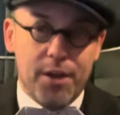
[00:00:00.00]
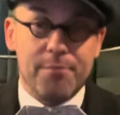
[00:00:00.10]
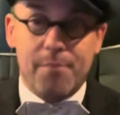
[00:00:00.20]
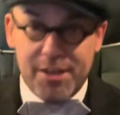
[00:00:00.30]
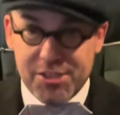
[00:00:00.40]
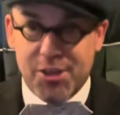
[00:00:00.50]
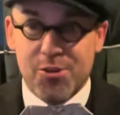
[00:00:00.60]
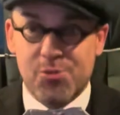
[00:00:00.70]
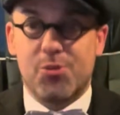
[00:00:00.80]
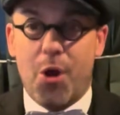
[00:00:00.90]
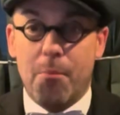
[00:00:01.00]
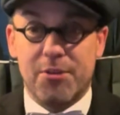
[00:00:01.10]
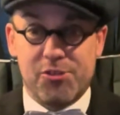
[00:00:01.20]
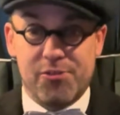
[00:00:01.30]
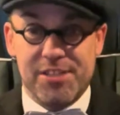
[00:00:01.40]
of my social
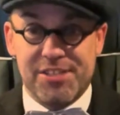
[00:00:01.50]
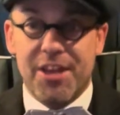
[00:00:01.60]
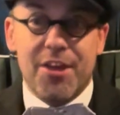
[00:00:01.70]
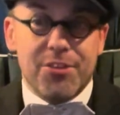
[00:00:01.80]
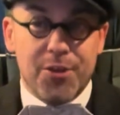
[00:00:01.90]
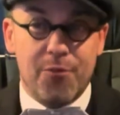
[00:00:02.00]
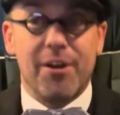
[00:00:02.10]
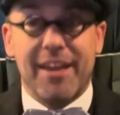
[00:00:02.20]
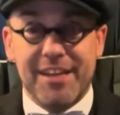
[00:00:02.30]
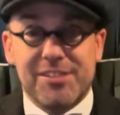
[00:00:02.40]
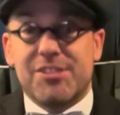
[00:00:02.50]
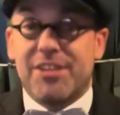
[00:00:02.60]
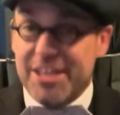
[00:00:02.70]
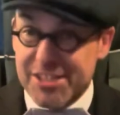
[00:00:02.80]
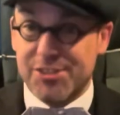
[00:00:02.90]
commentaries that relates to
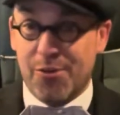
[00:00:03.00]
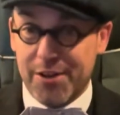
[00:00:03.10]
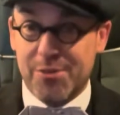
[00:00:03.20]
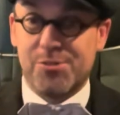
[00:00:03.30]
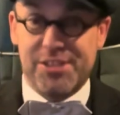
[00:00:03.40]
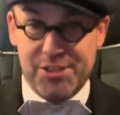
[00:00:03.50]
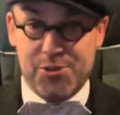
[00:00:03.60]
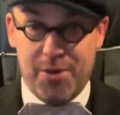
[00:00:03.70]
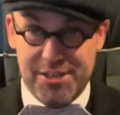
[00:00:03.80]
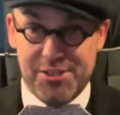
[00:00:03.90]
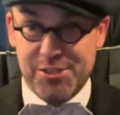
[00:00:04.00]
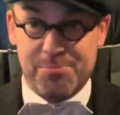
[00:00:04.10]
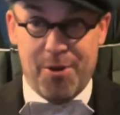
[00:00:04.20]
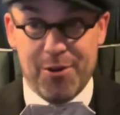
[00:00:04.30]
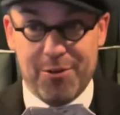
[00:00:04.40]
historical situations
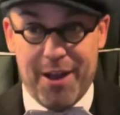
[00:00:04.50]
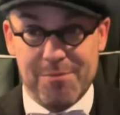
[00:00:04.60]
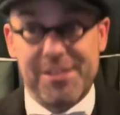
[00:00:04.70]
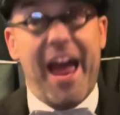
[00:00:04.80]
programmes.